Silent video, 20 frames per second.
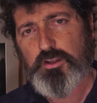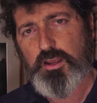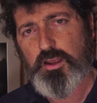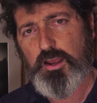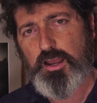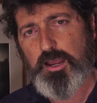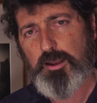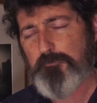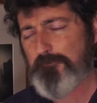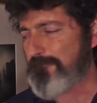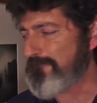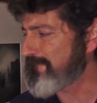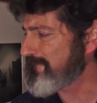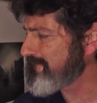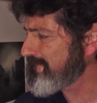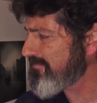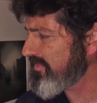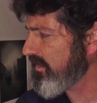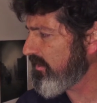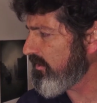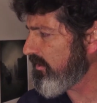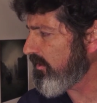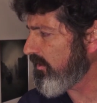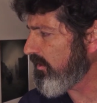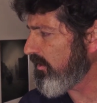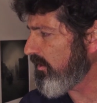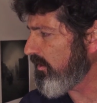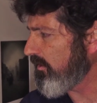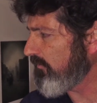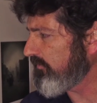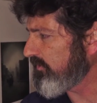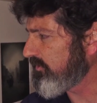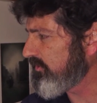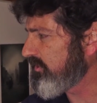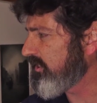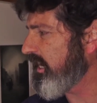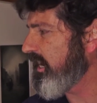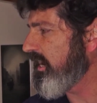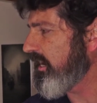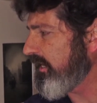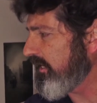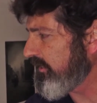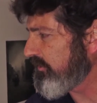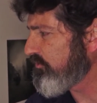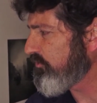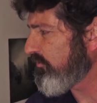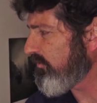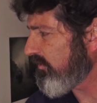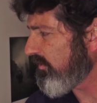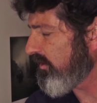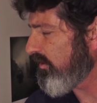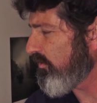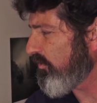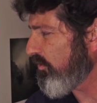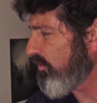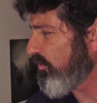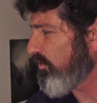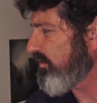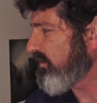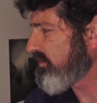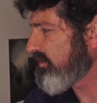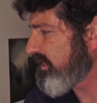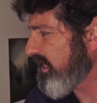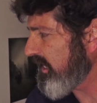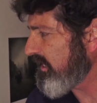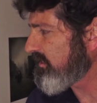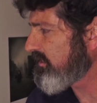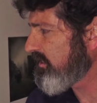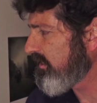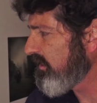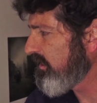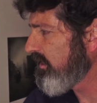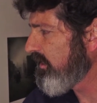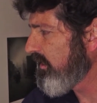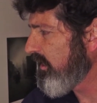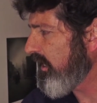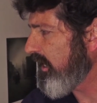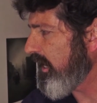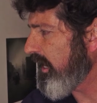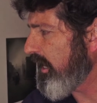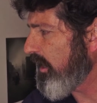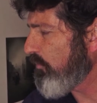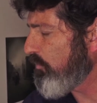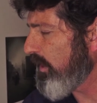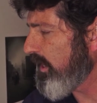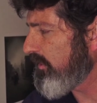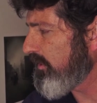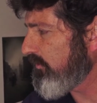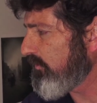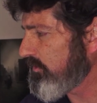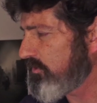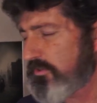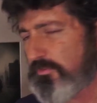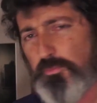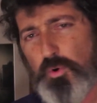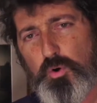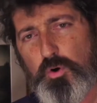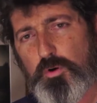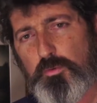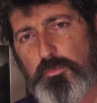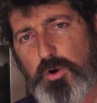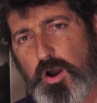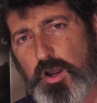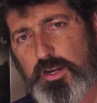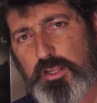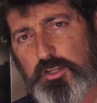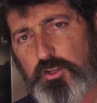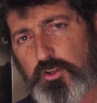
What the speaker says: of a stage or a set where there are small minor